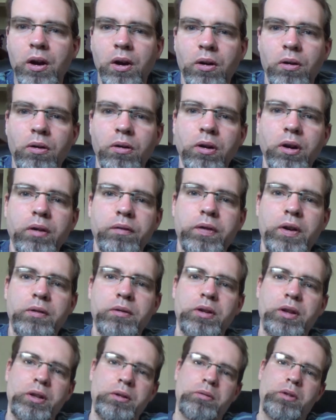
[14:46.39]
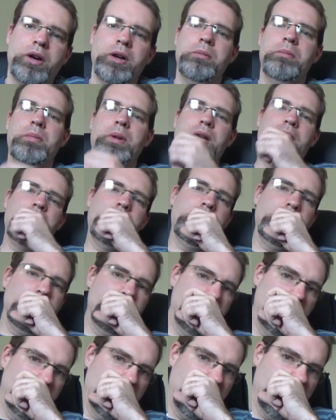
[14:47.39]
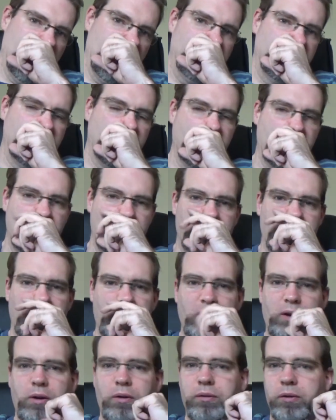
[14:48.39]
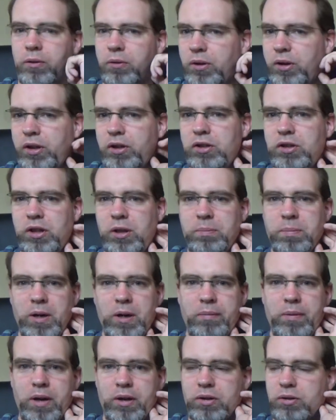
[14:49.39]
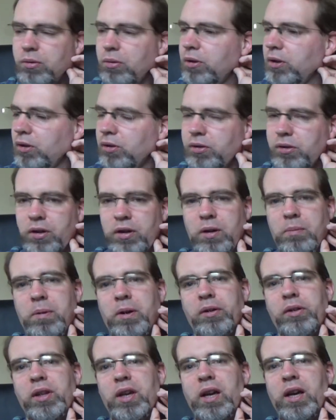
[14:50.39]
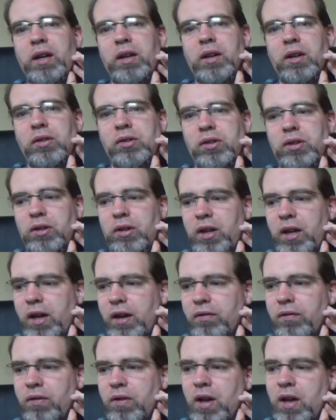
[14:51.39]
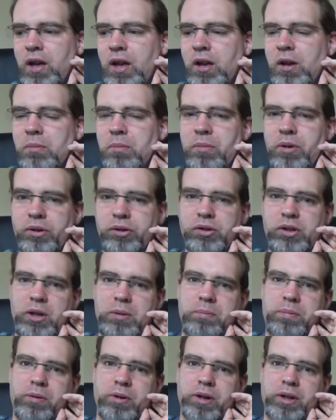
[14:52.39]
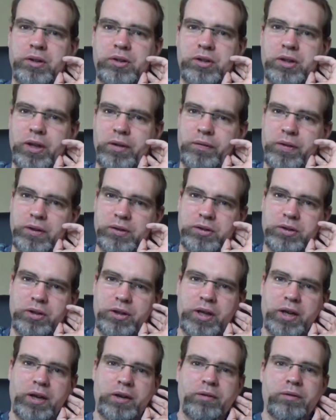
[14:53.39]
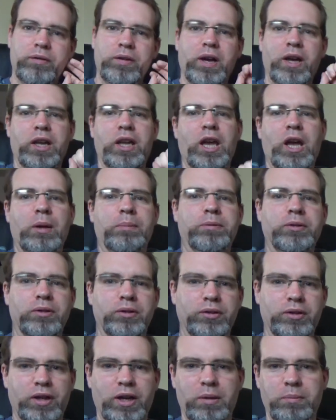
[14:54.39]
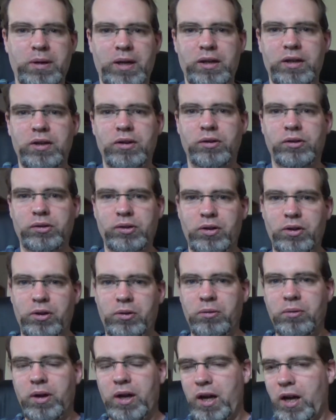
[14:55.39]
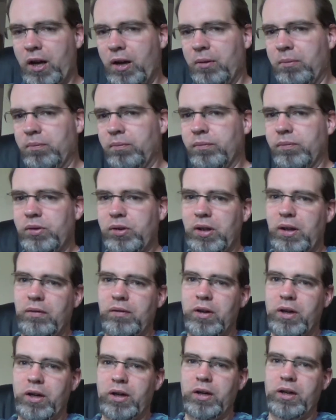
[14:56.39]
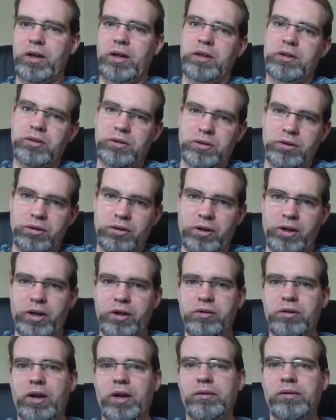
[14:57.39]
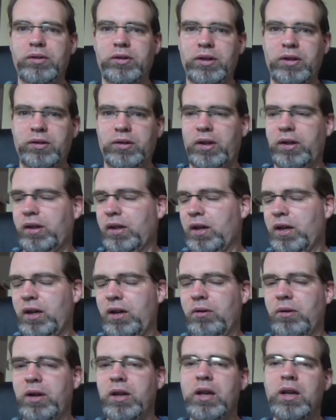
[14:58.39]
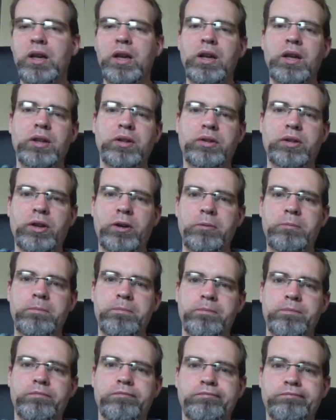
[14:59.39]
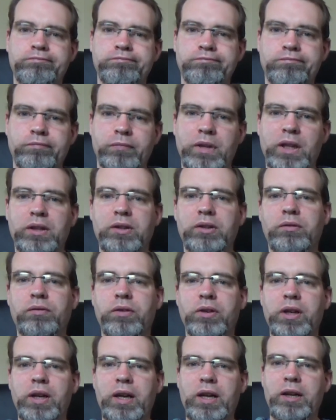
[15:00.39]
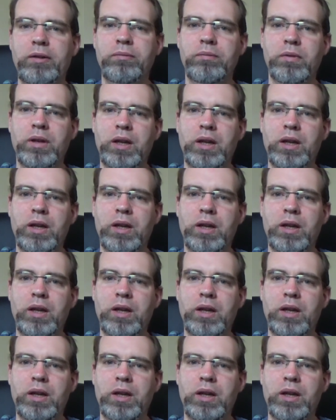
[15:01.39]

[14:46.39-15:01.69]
Or if I really want mini DV cams on eBay, go for really cheap, but I'm not too concerned about that. And I still have most of the important stuff I still have captures that I made years ago, saved on external hard drives and things like that. Anyway, so that's it for today.